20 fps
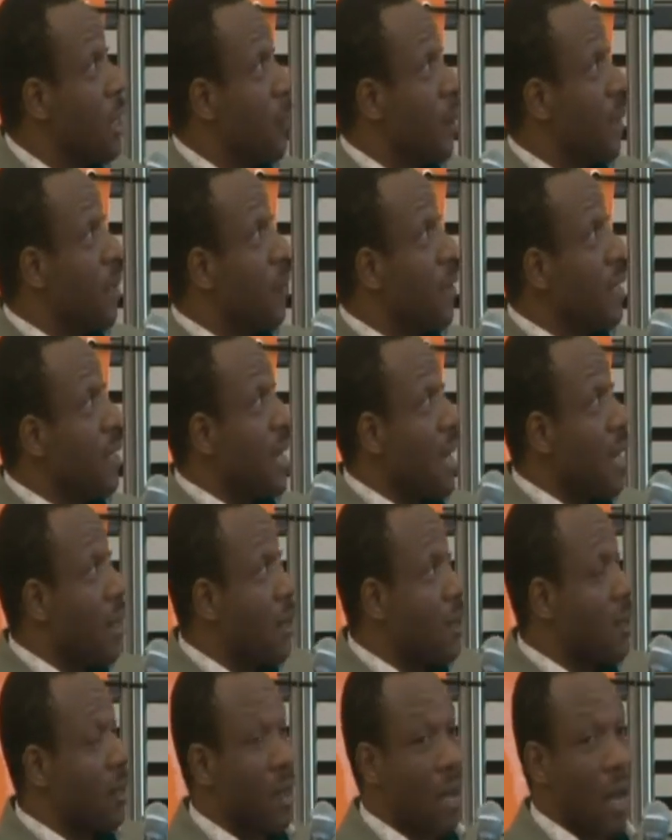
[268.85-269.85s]
Specific tasks
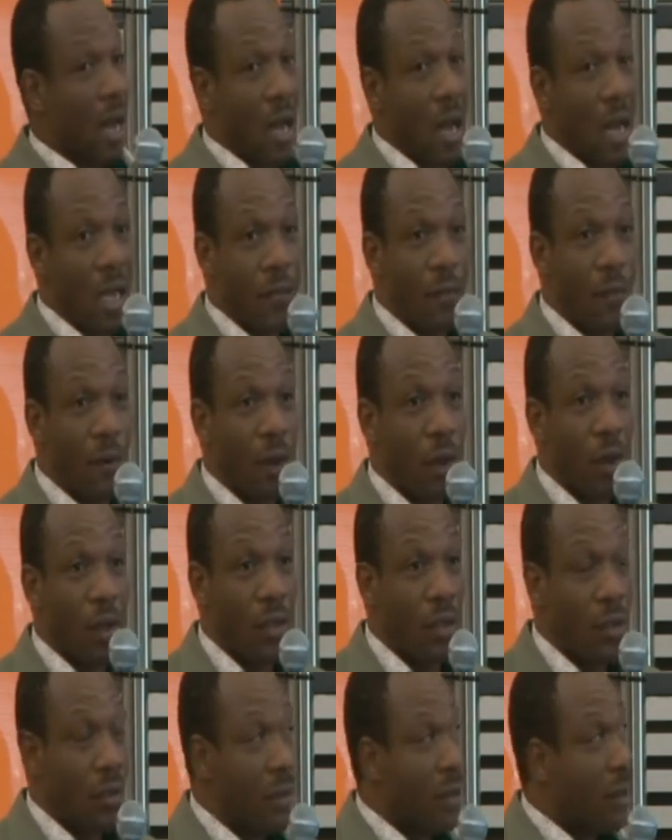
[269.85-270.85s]
are as
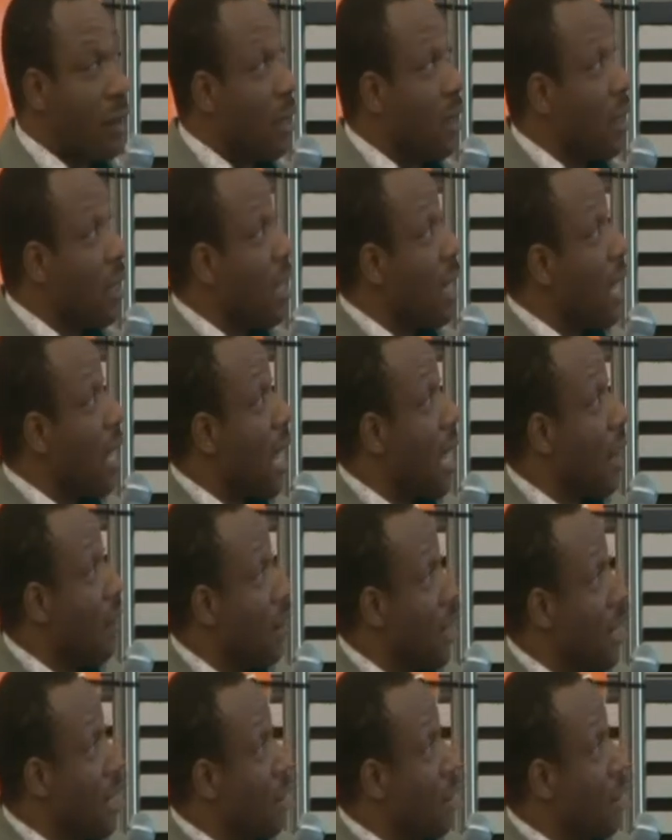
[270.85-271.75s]
follows. I really